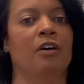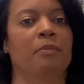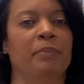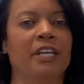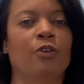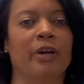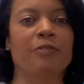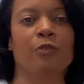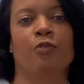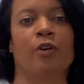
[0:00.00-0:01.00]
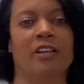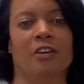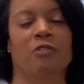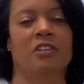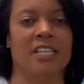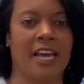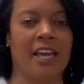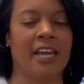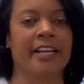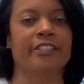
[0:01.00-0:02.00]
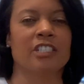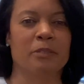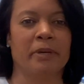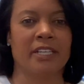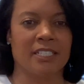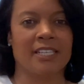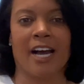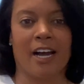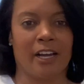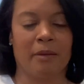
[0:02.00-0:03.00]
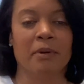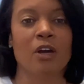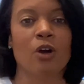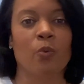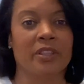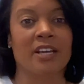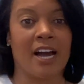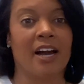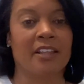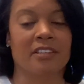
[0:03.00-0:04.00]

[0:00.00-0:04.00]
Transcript: being grateful for another day and just spending time with God.